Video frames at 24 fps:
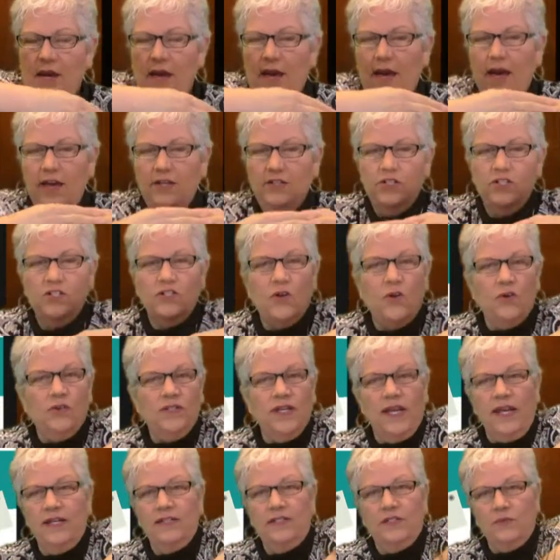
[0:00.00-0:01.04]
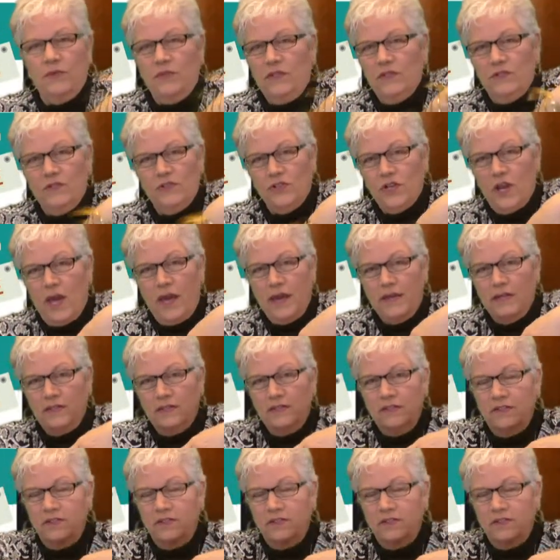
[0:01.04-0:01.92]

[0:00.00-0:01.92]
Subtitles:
And just hold hands with your child.